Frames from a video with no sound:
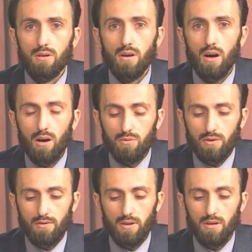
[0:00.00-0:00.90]
out
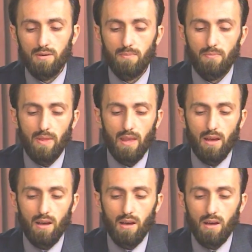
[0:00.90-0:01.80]
of her,
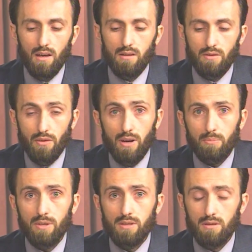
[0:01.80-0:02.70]
the
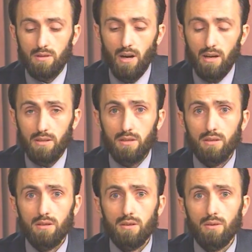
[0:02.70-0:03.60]
therapist asks
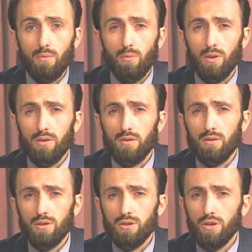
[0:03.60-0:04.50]
her whether
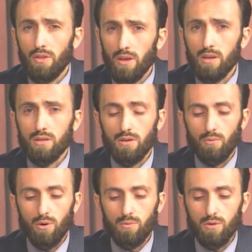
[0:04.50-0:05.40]
she thinks
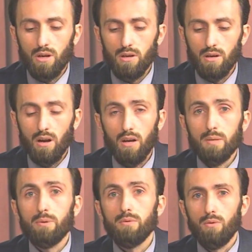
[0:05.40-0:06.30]
what would her
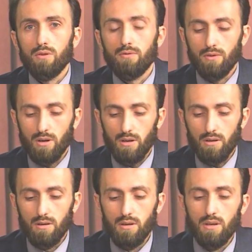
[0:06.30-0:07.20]
husband want for her
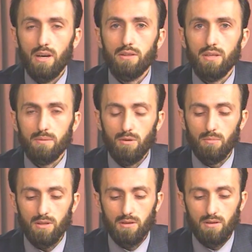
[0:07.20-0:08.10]
at this
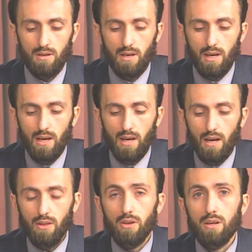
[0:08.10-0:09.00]
moment.
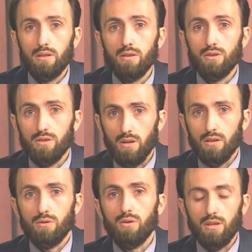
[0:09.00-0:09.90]
And then she starts
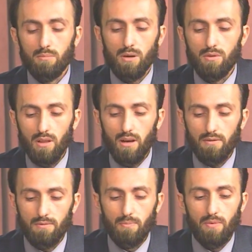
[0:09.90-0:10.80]
talking about the love
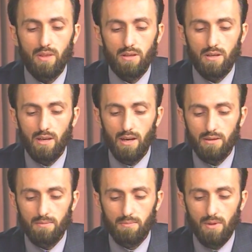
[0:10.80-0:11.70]
that he had
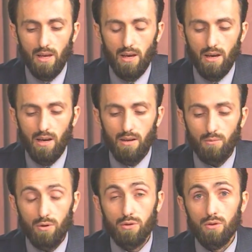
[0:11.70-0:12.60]
and
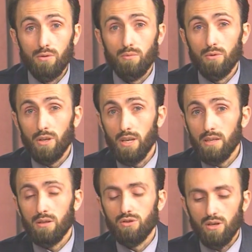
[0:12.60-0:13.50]
what would he
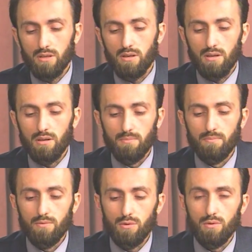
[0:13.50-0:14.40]
suggest her
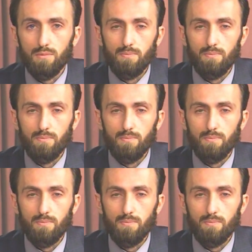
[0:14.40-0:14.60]
to do.